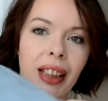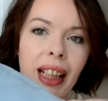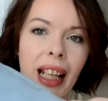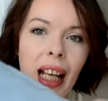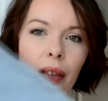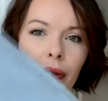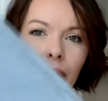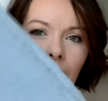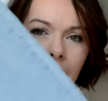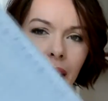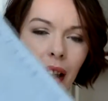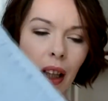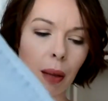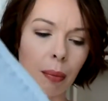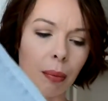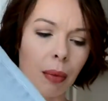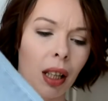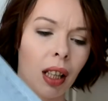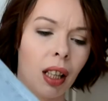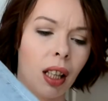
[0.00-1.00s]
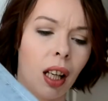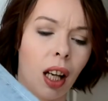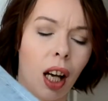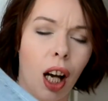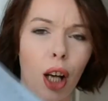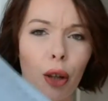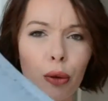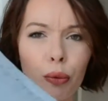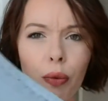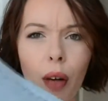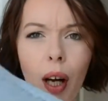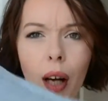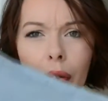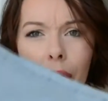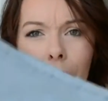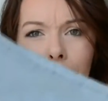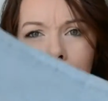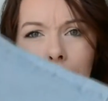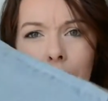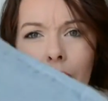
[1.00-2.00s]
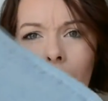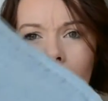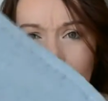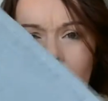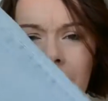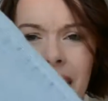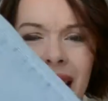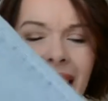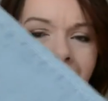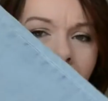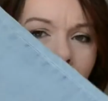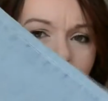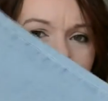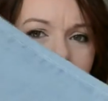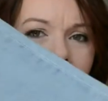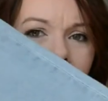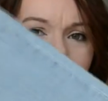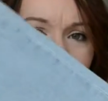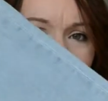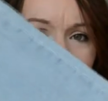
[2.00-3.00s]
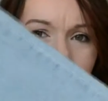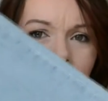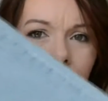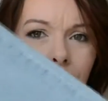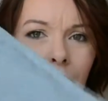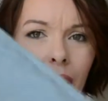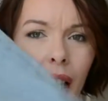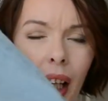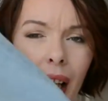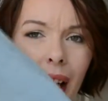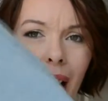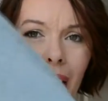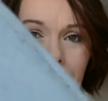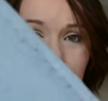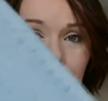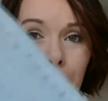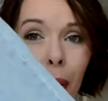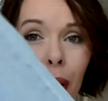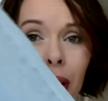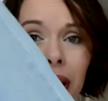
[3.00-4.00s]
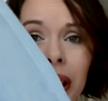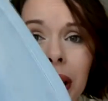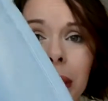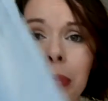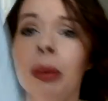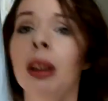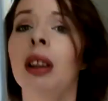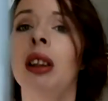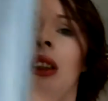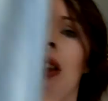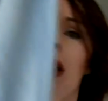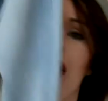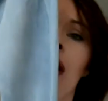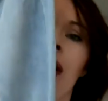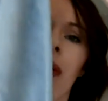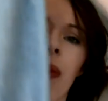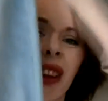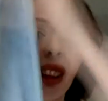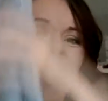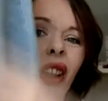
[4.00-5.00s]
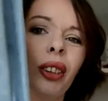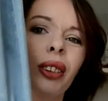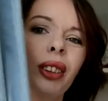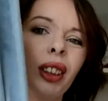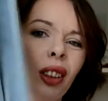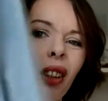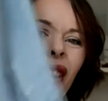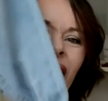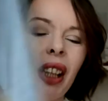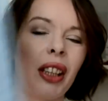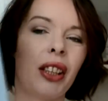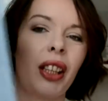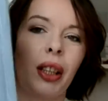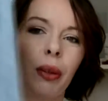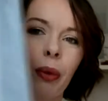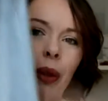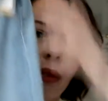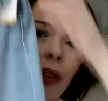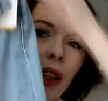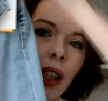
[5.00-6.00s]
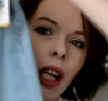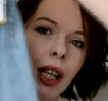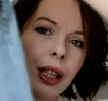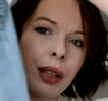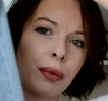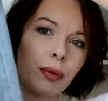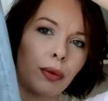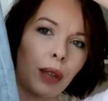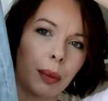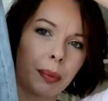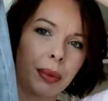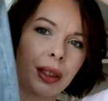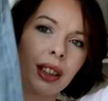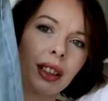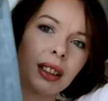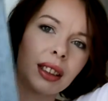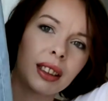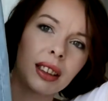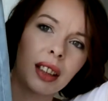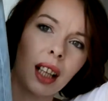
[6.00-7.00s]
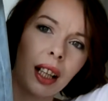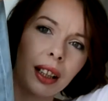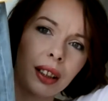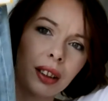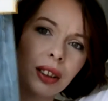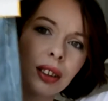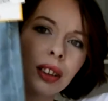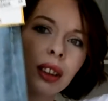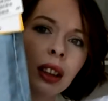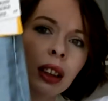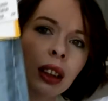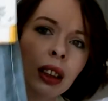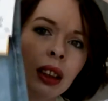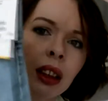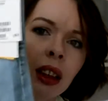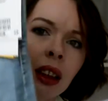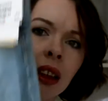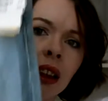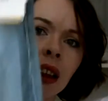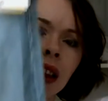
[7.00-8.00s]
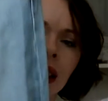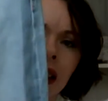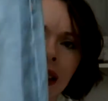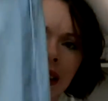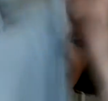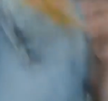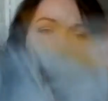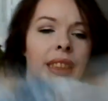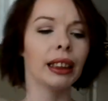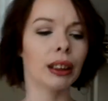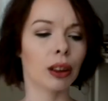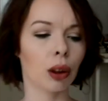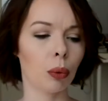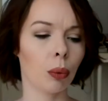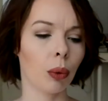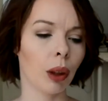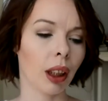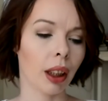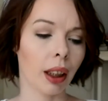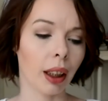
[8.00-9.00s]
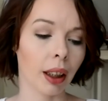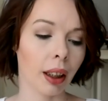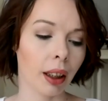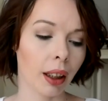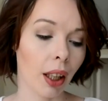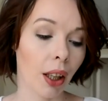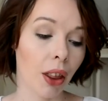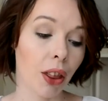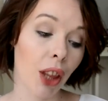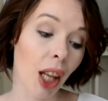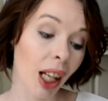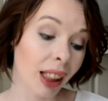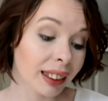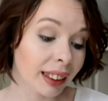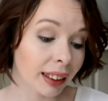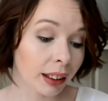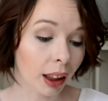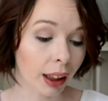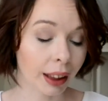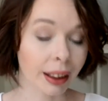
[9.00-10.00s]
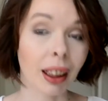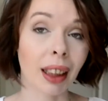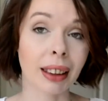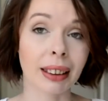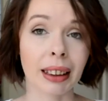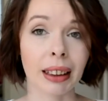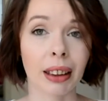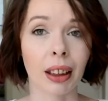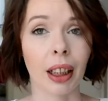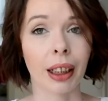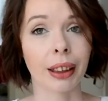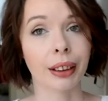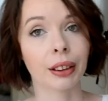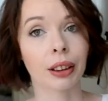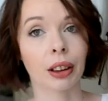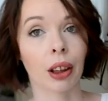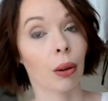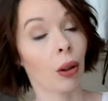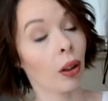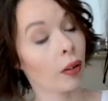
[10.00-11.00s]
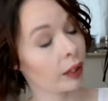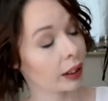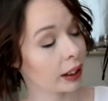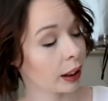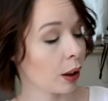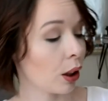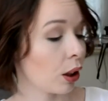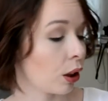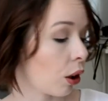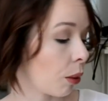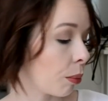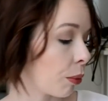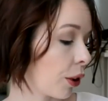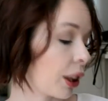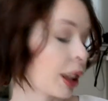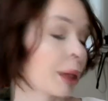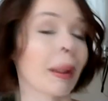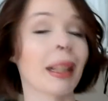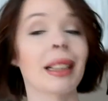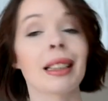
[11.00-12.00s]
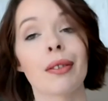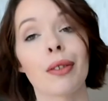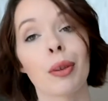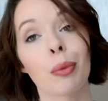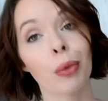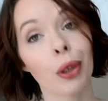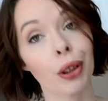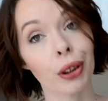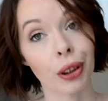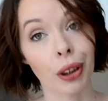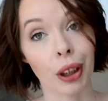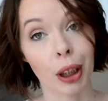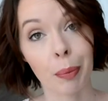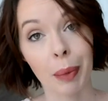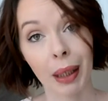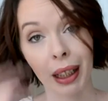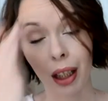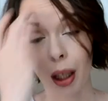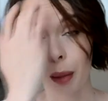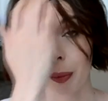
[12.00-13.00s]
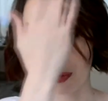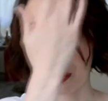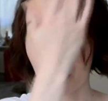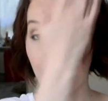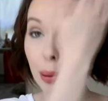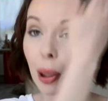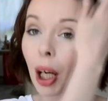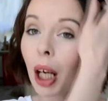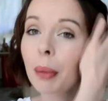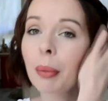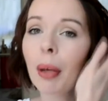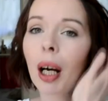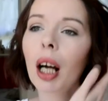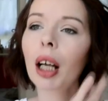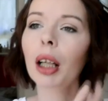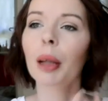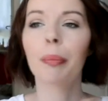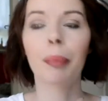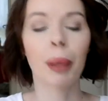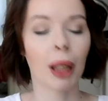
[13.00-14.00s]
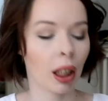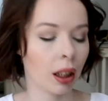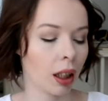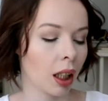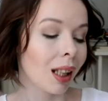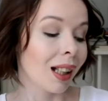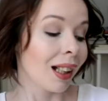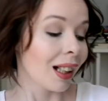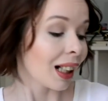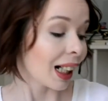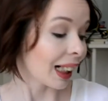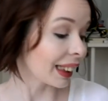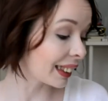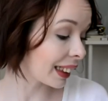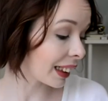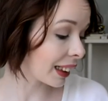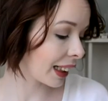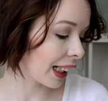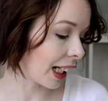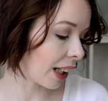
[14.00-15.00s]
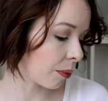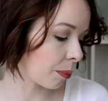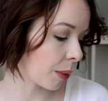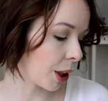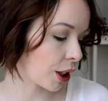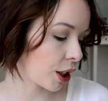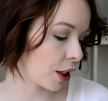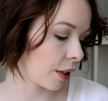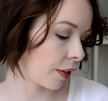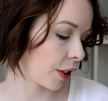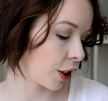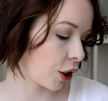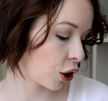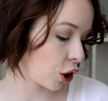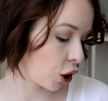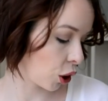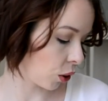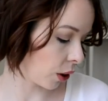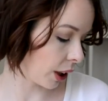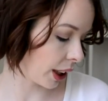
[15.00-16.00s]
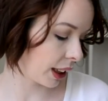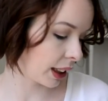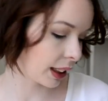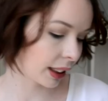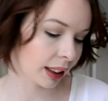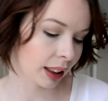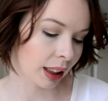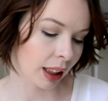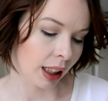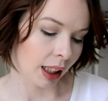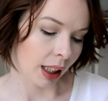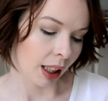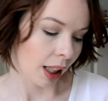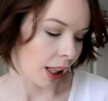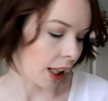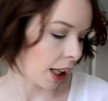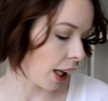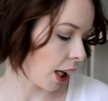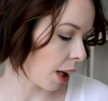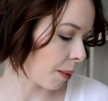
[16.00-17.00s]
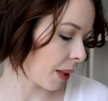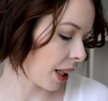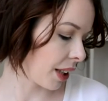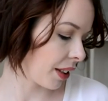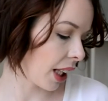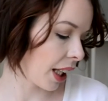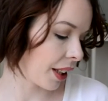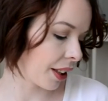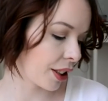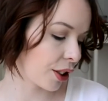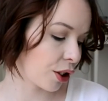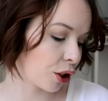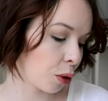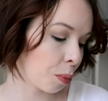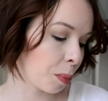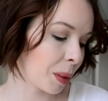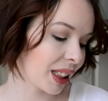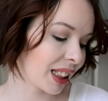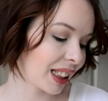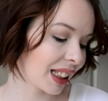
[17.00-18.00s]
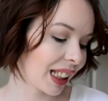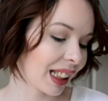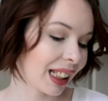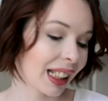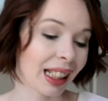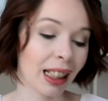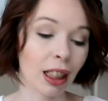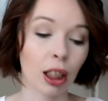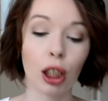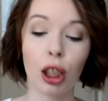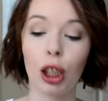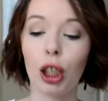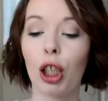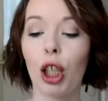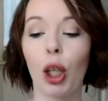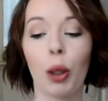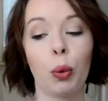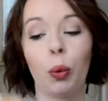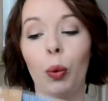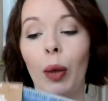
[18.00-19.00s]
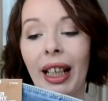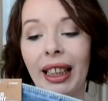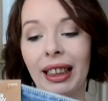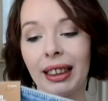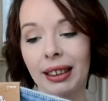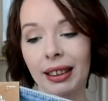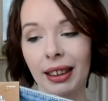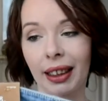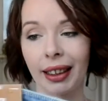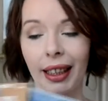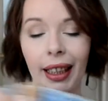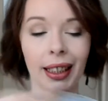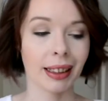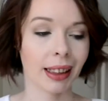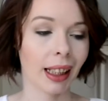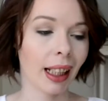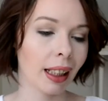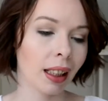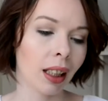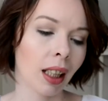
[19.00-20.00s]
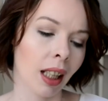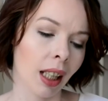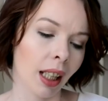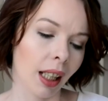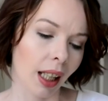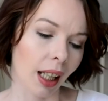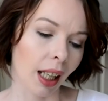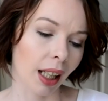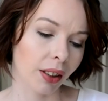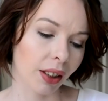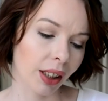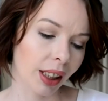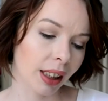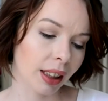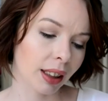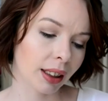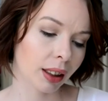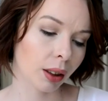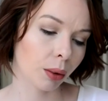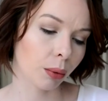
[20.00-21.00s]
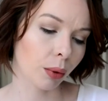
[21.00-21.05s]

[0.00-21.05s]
and they have like a, a rough unhemmed kind of cut at the bottom, which goes along I think with the kind of ripped style. These were thirty-nine ninety-nine, so obviously a lot more expensive than what you're going to pick up from Primark, but I didn't have much of a choice. Um, and they're the super skinny low waist, they say, and these